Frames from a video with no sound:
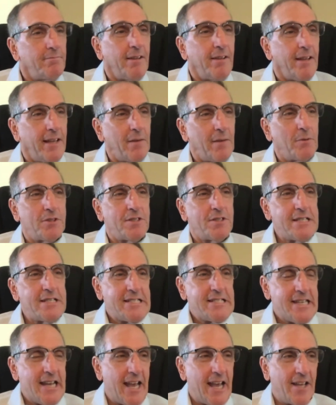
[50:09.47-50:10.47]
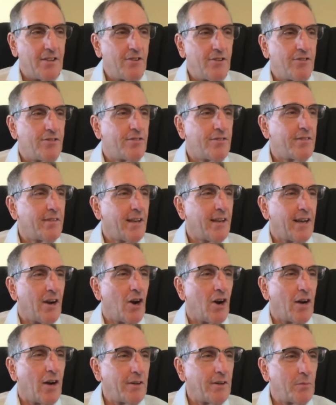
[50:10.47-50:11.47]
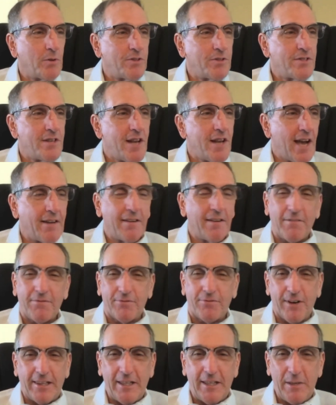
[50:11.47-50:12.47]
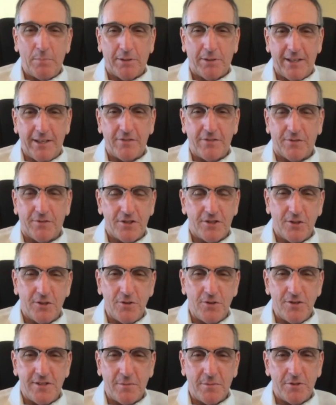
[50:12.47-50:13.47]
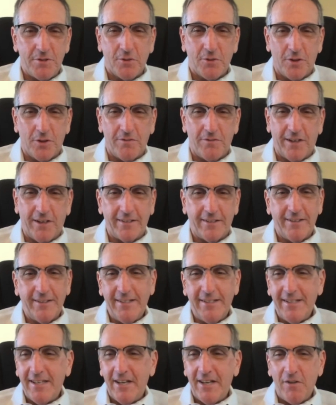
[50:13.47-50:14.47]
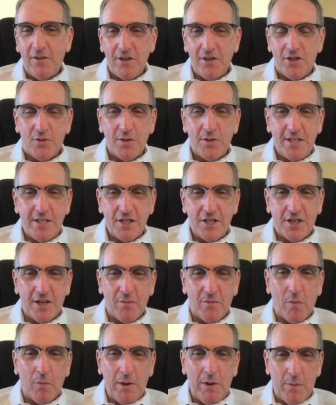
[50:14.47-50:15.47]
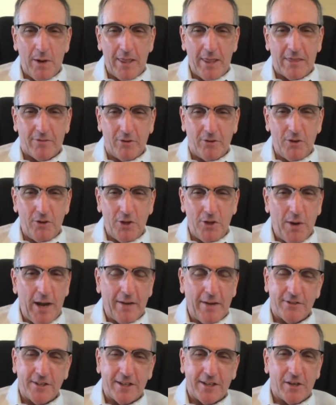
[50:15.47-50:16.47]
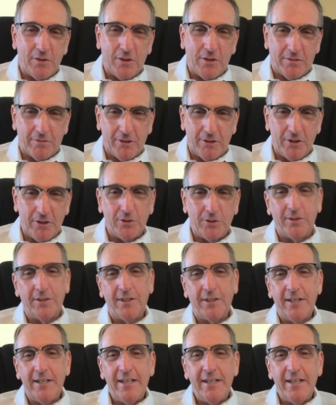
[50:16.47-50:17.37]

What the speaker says: It was intense. Harvard was not a friendly place for students. It was sort of the tradition, what we went through, you have to go through.